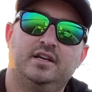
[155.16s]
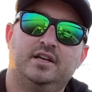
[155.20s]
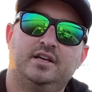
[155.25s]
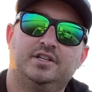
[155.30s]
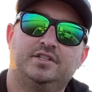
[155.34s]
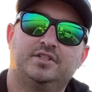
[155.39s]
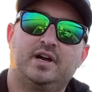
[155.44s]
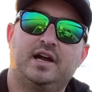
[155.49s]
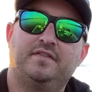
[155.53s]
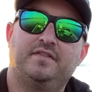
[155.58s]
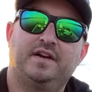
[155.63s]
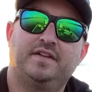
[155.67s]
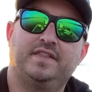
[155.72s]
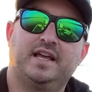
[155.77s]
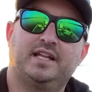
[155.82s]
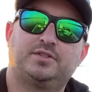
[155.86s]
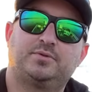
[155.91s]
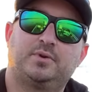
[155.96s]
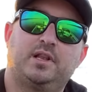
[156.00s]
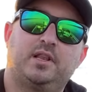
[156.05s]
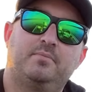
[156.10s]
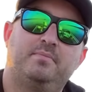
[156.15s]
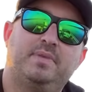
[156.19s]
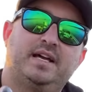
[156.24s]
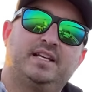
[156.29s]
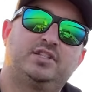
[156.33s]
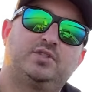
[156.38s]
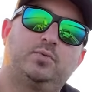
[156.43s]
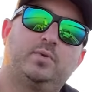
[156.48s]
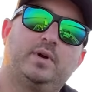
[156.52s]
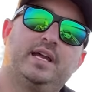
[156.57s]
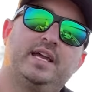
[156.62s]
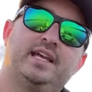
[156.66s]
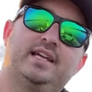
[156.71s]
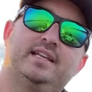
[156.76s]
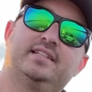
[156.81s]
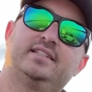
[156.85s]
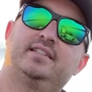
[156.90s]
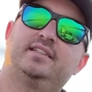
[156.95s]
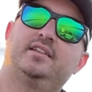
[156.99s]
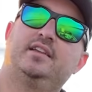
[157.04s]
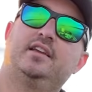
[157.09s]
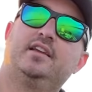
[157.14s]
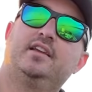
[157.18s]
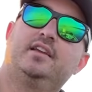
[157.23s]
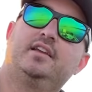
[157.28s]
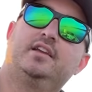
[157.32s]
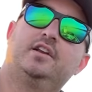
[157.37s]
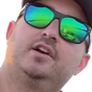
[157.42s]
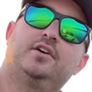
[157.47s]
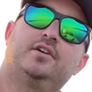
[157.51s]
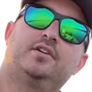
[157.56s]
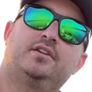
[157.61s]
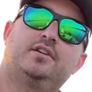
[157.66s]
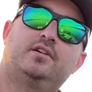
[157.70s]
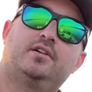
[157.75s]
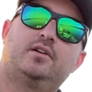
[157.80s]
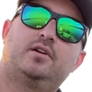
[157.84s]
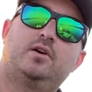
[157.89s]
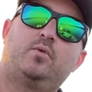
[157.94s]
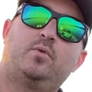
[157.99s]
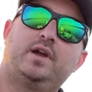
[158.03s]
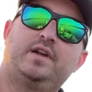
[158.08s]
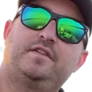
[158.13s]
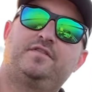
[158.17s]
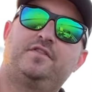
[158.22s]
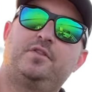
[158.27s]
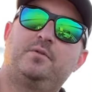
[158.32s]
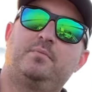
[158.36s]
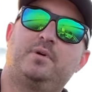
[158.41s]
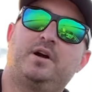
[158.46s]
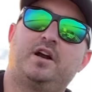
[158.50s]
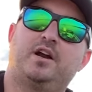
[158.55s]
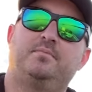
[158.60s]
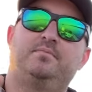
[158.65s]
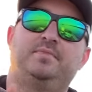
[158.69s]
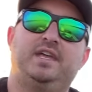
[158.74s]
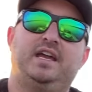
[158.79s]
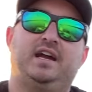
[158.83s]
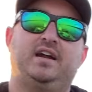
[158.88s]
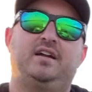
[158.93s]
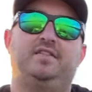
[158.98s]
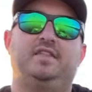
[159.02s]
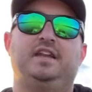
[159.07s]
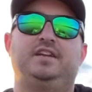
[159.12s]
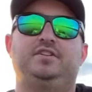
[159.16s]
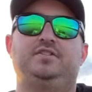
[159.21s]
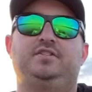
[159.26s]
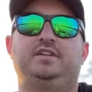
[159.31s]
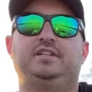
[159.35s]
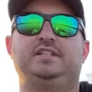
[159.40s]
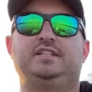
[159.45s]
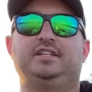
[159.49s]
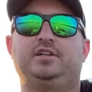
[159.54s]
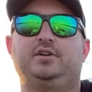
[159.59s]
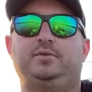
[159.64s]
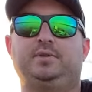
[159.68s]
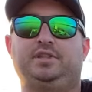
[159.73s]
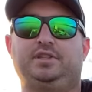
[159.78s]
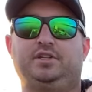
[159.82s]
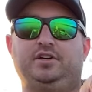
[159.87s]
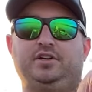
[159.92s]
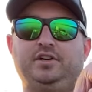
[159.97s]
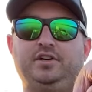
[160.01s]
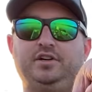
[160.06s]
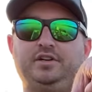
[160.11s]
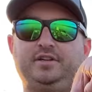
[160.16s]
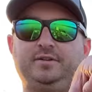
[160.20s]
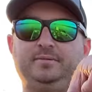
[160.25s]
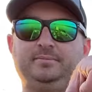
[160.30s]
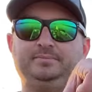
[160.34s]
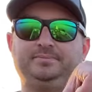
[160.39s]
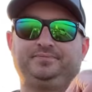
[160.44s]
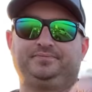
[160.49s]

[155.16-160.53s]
So I find that's one of the best ways. You know, you're away from the barb there, and then you can deal with the hook.